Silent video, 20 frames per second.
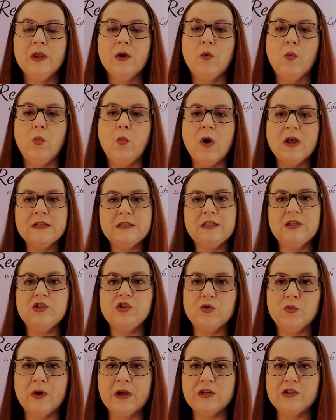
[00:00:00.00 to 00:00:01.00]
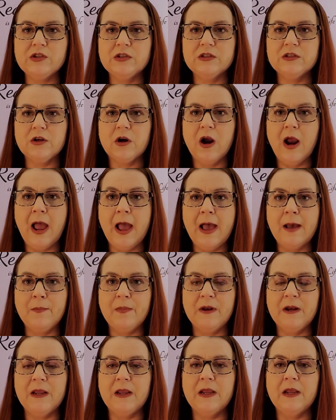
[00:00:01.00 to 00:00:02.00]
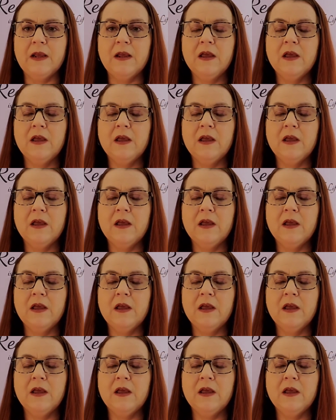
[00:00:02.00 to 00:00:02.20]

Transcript: What situations are happening